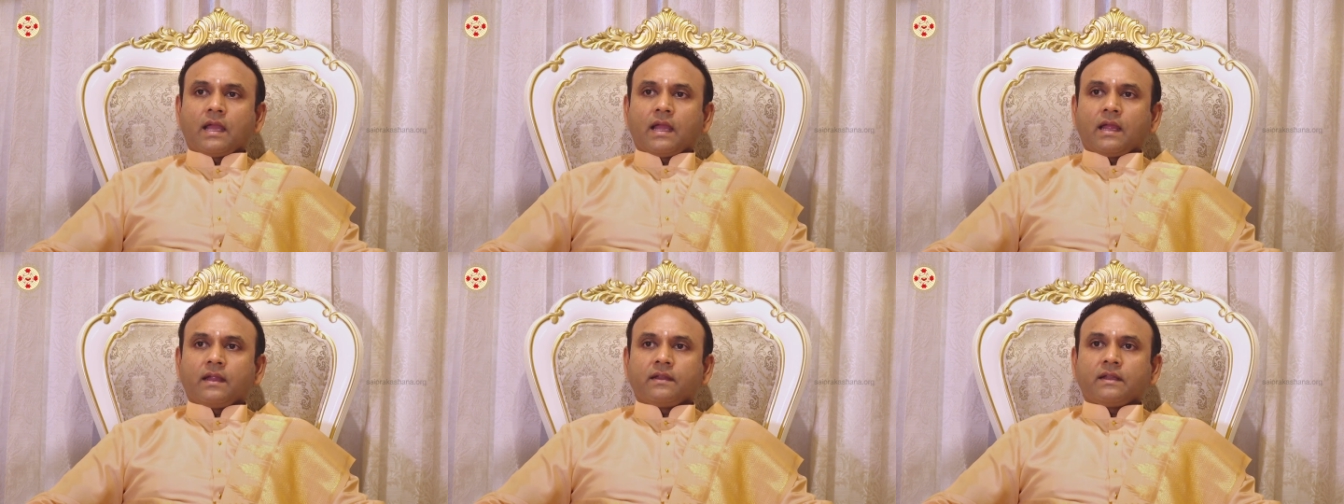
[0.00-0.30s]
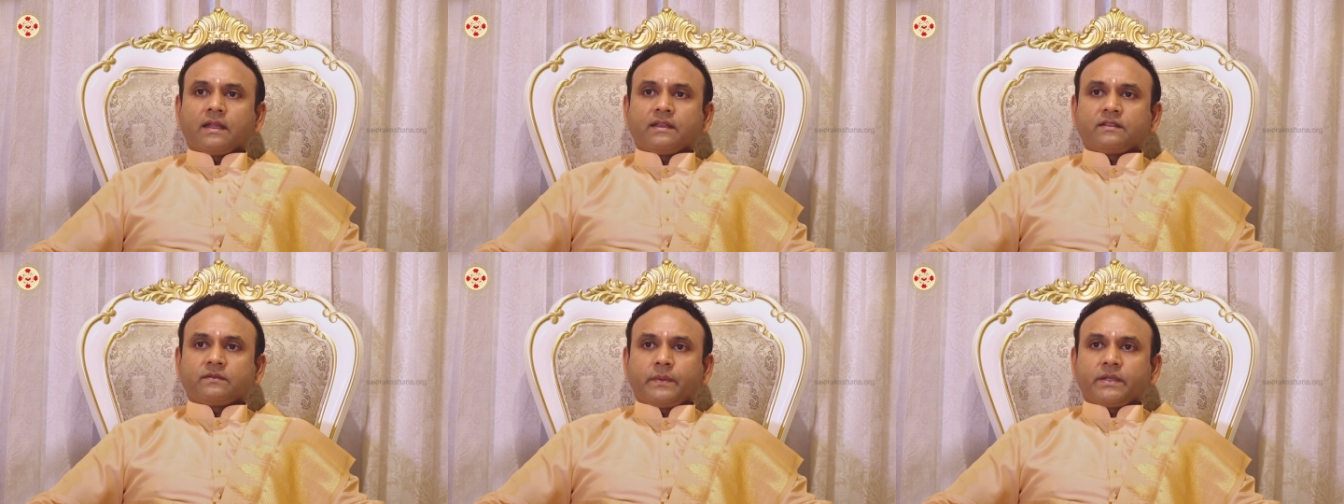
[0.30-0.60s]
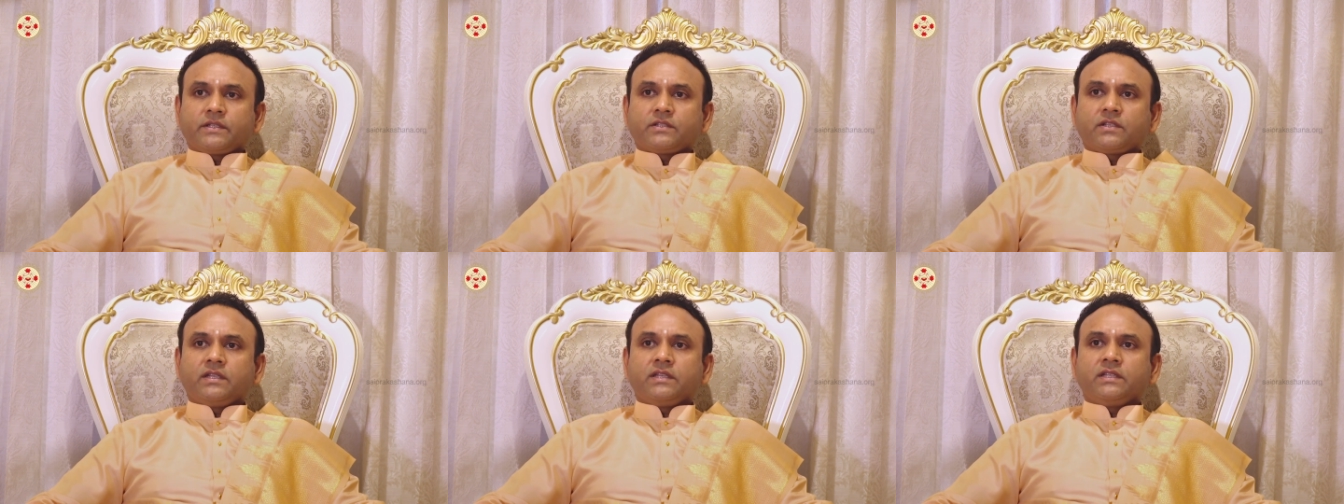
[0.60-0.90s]
And
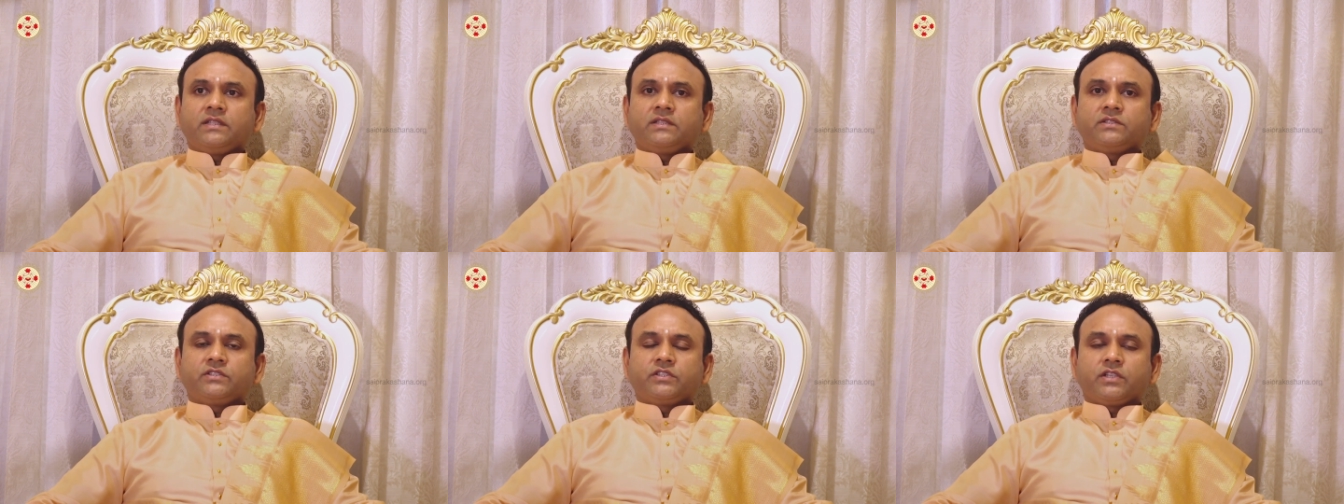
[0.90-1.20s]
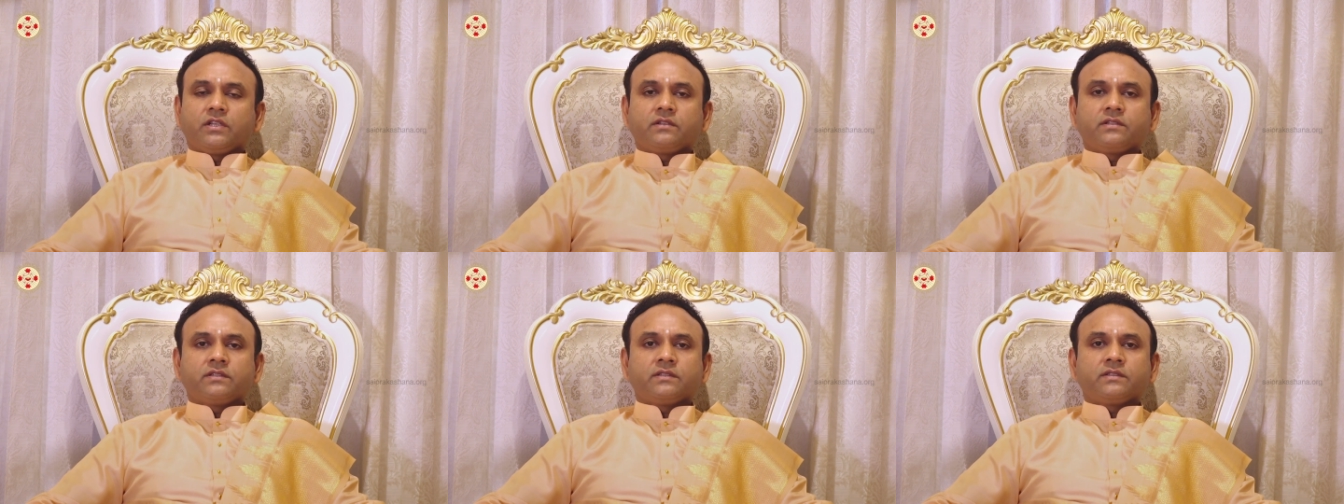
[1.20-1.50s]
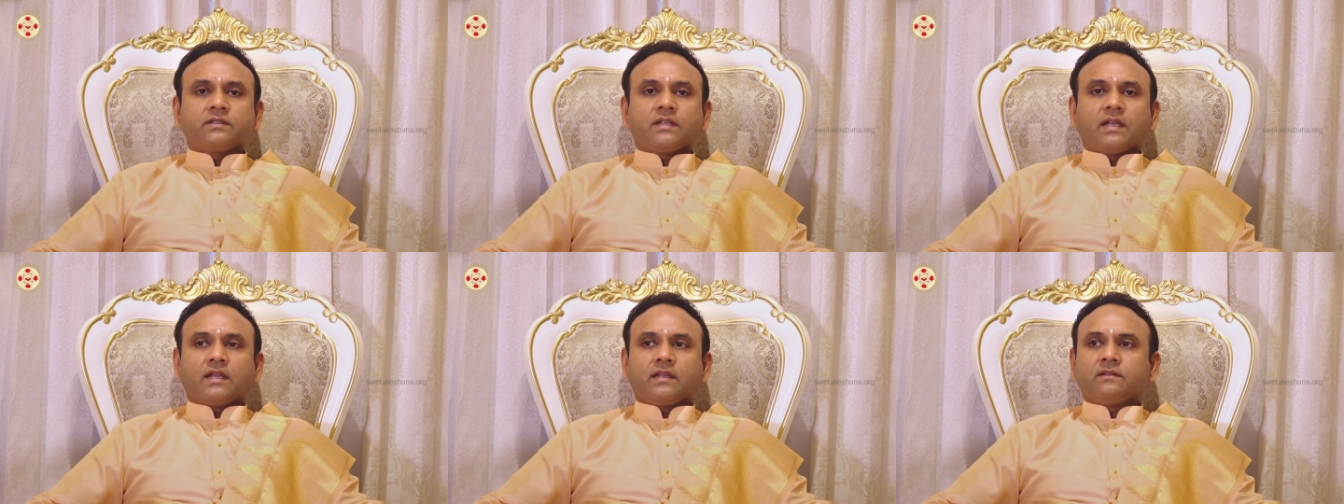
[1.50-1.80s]
especially in
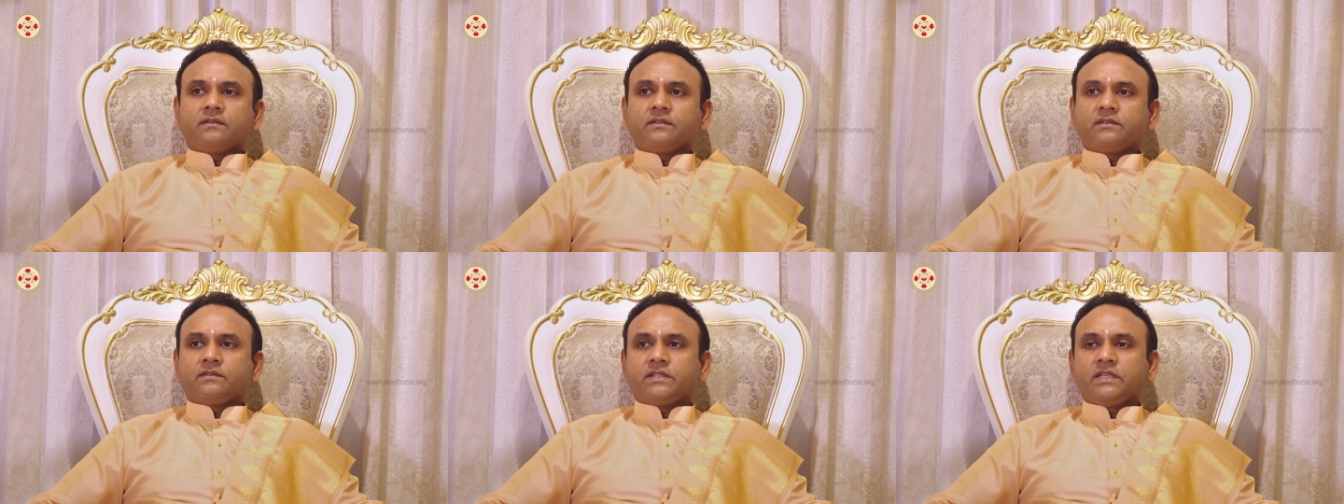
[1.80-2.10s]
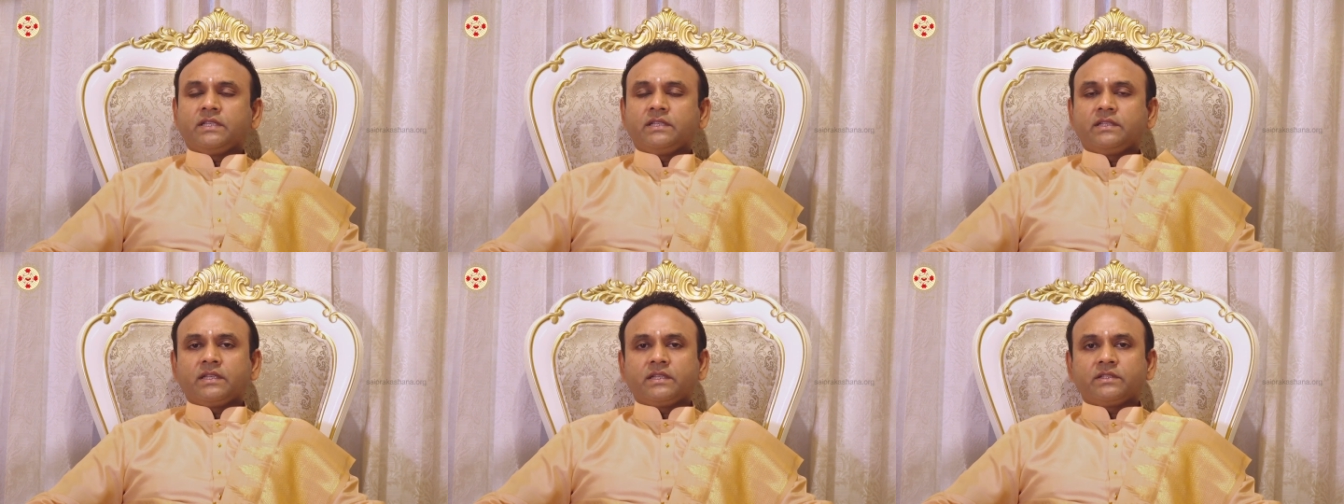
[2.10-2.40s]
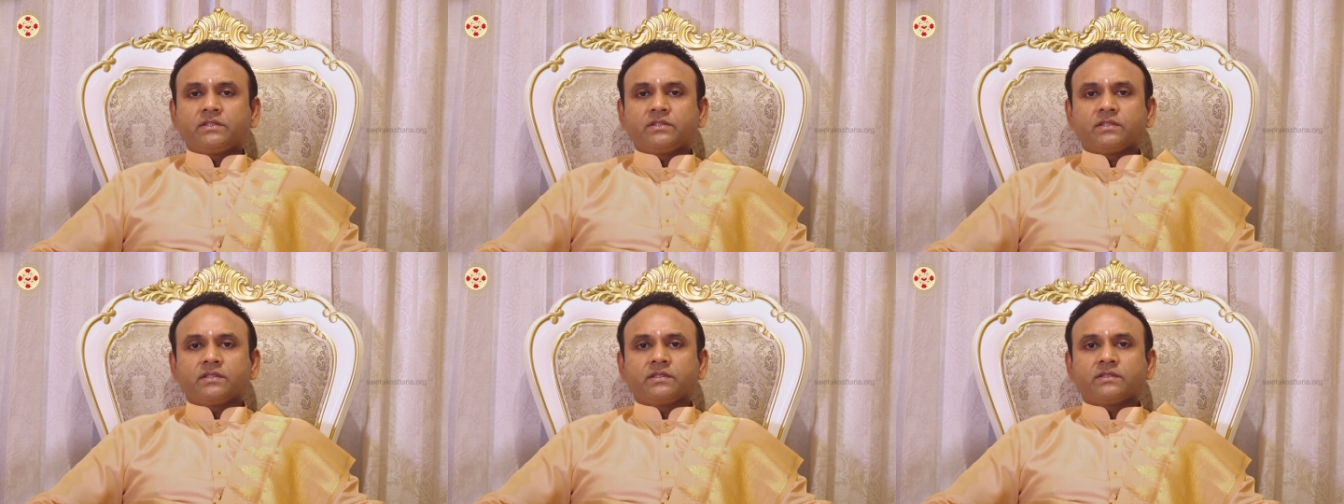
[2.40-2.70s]
children and
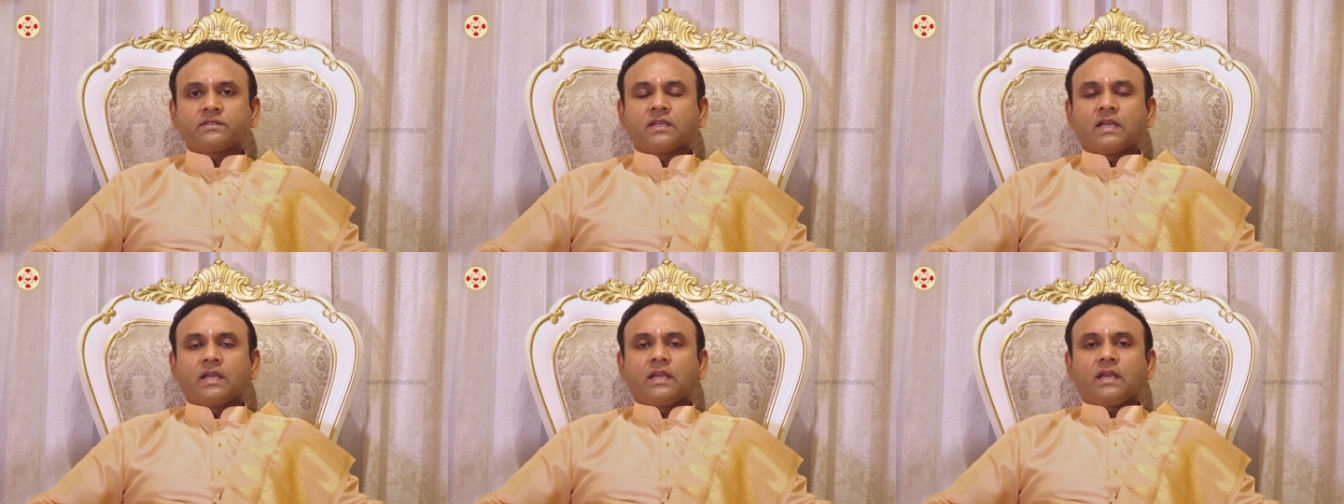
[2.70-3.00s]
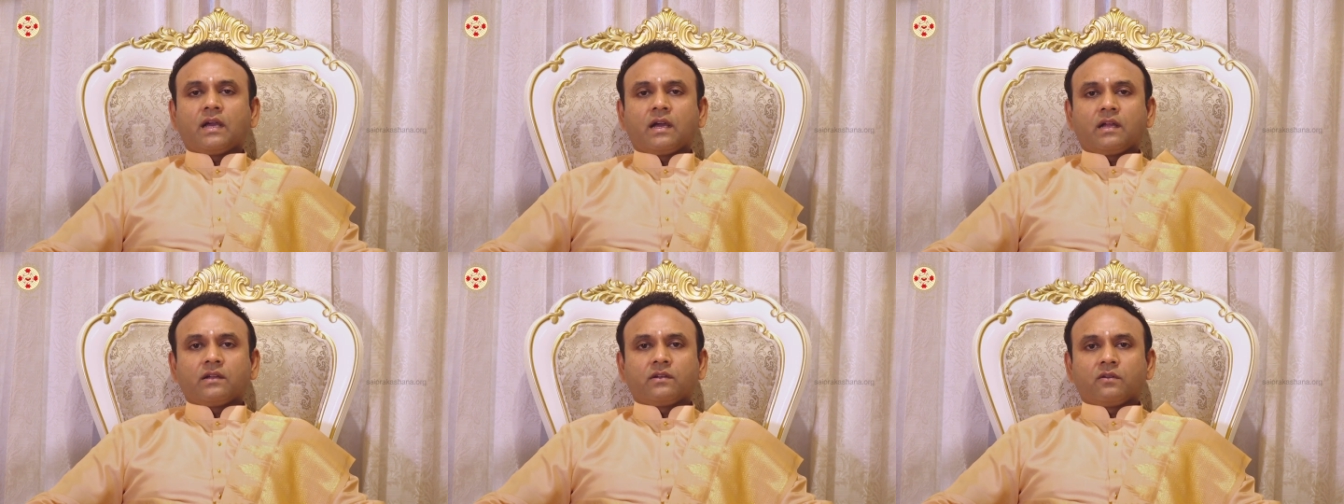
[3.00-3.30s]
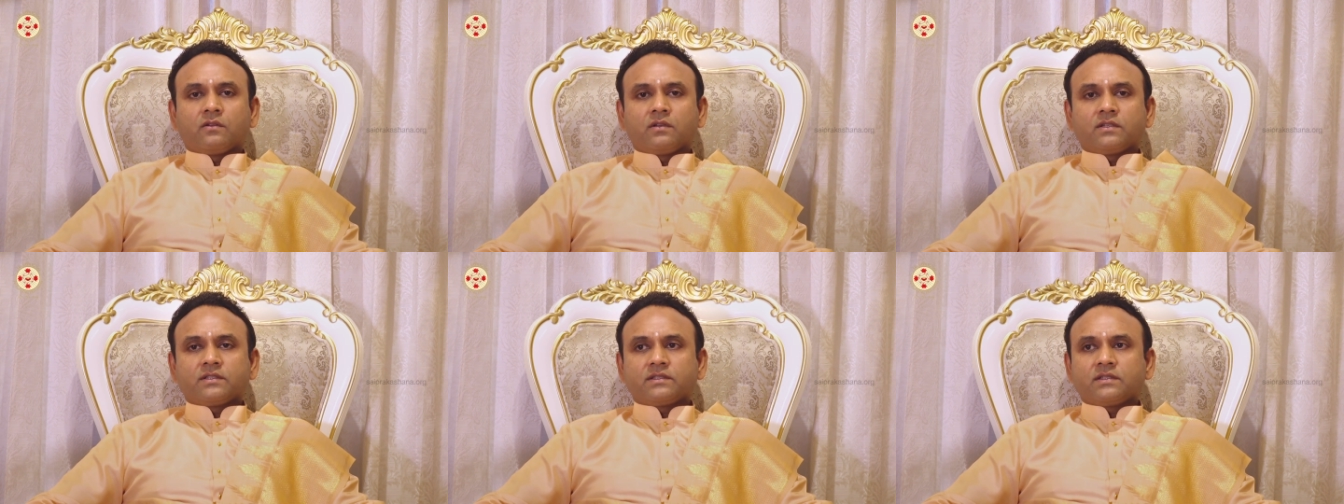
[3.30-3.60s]
teenagers,
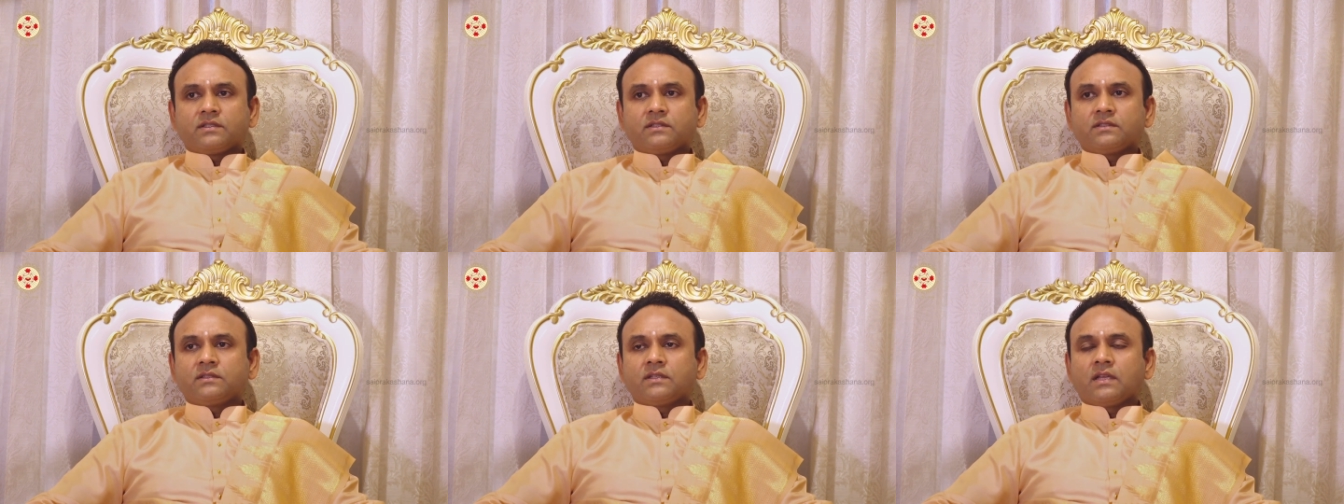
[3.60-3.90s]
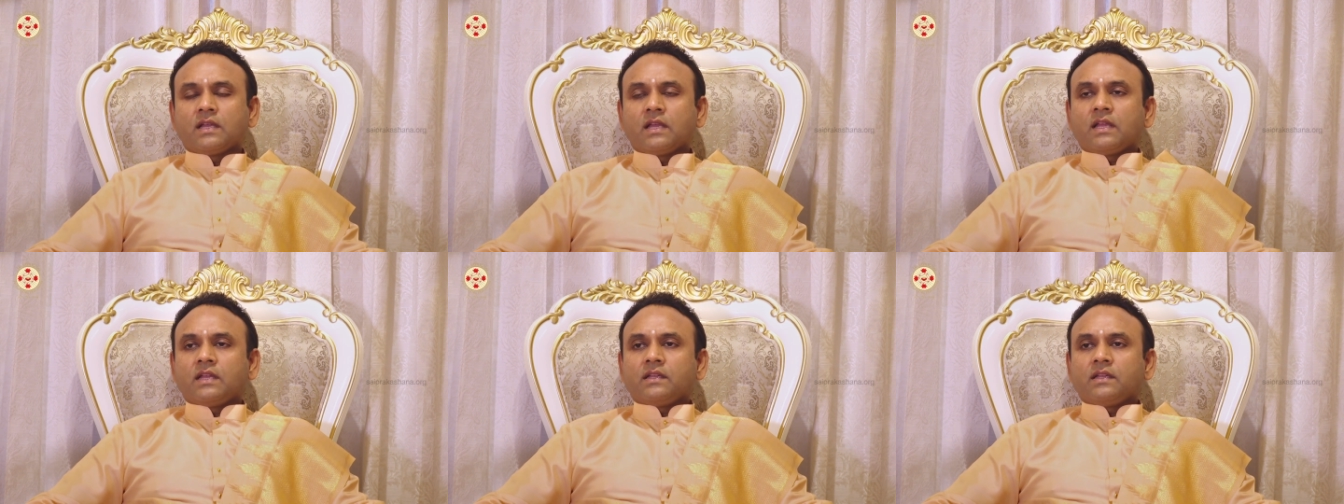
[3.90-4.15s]
adolescents,